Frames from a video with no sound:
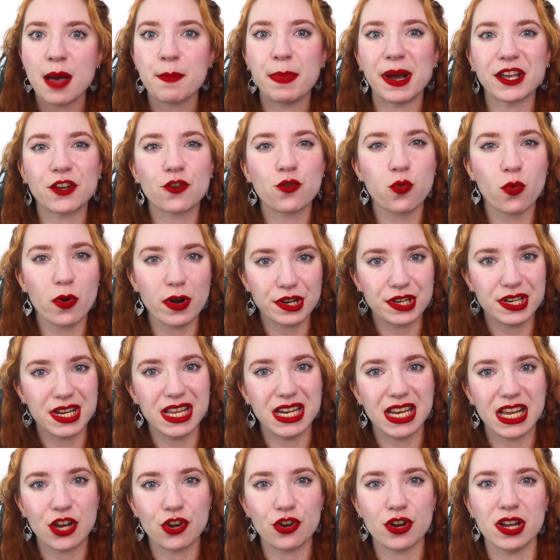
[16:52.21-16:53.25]
by
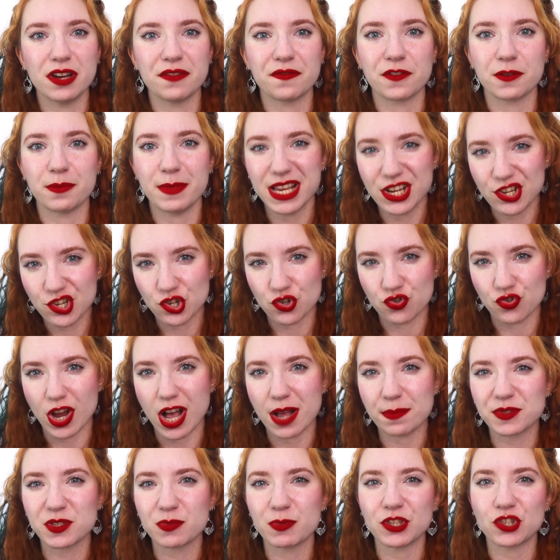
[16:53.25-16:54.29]
coordinating her information
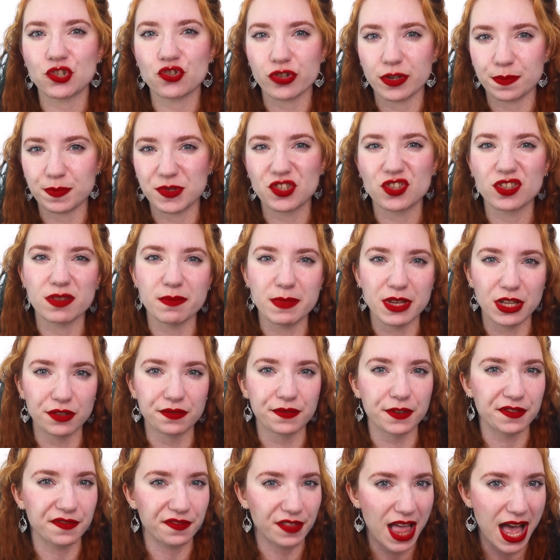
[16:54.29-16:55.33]
drops with trips to the mill
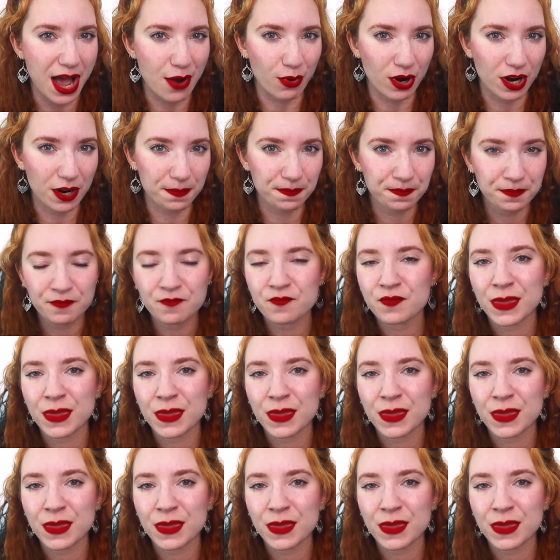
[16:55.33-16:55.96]
for flour.